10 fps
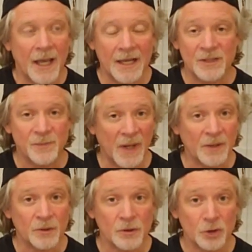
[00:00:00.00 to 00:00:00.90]
A
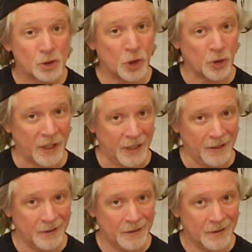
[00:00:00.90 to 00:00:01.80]
Spinal
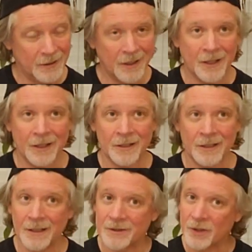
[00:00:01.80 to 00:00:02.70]
Journey,
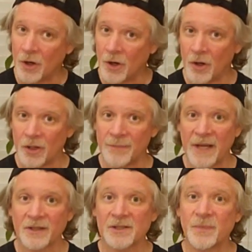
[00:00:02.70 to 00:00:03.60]
and it's all
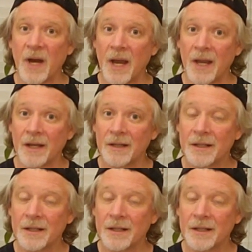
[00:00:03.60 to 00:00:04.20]
about the spine.